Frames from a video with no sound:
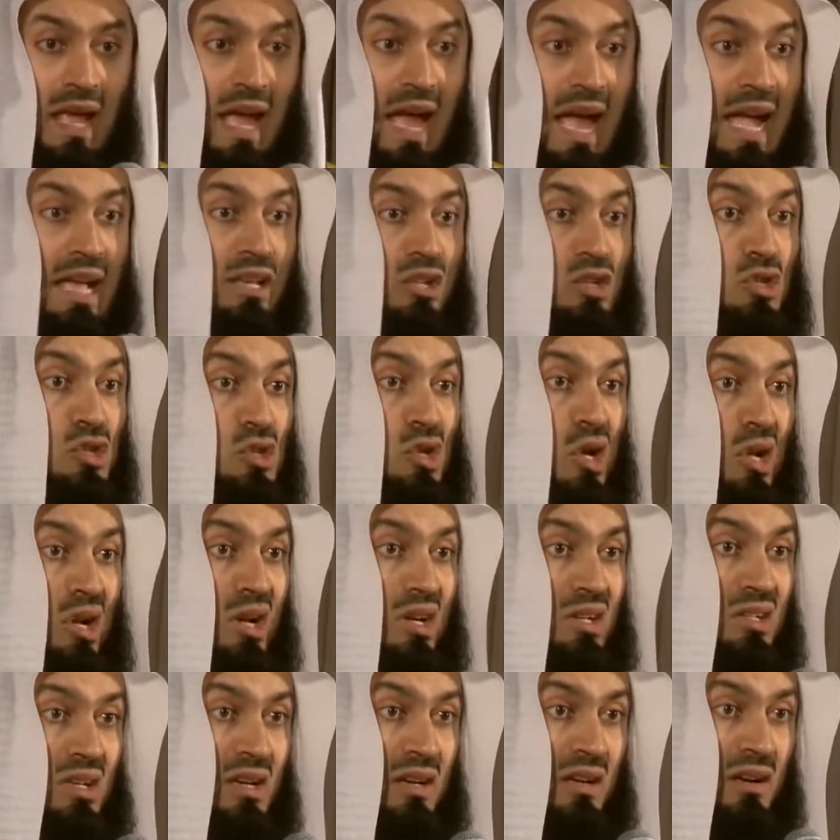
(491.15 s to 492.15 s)
had
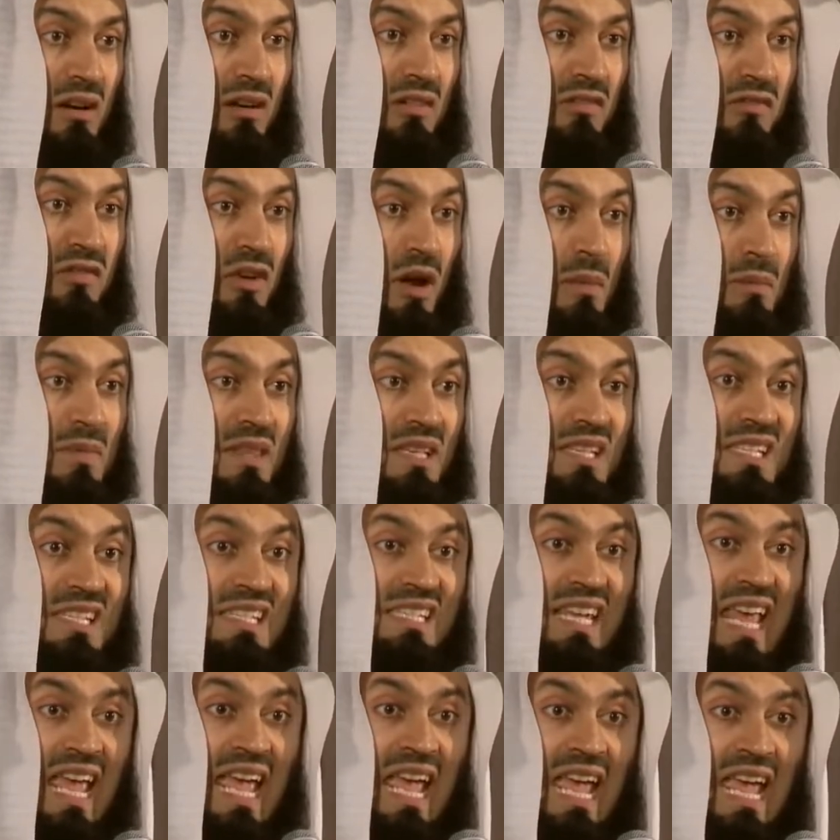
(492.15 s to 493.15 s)
children from the
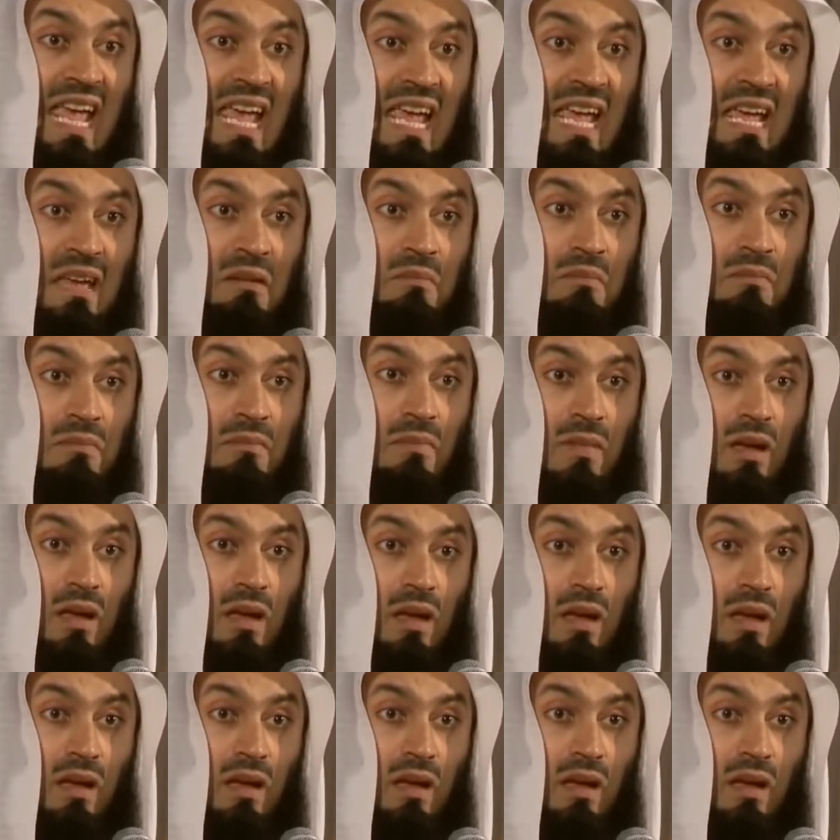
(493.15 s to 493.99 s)
same